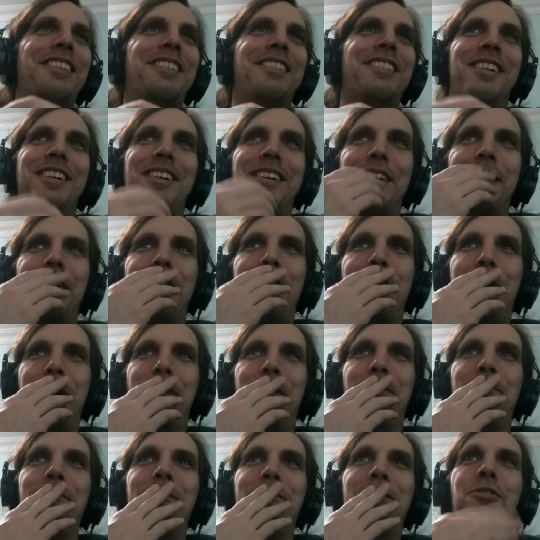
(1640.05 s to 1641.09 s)

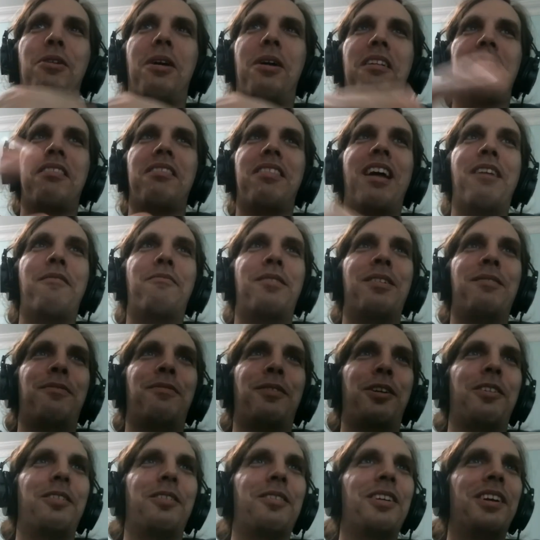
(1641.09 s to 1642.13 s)
to cross that
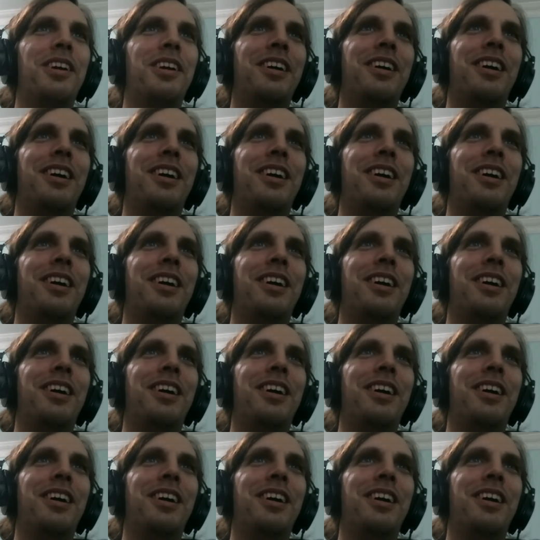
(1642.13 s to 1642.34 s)
river.